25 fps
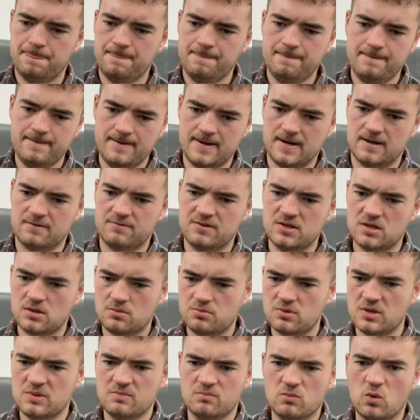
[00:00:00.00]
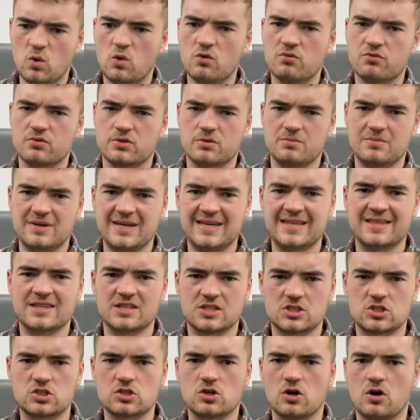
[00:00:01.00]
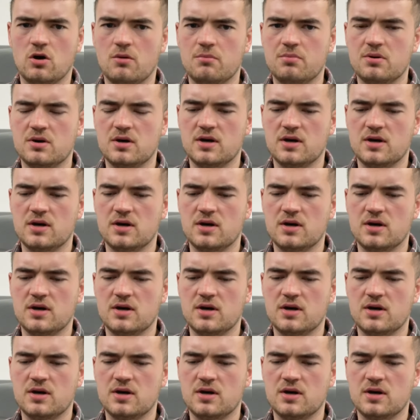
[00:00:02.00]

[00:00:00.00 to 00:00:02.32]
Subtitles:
yeah, I think I'll get more for them in the shop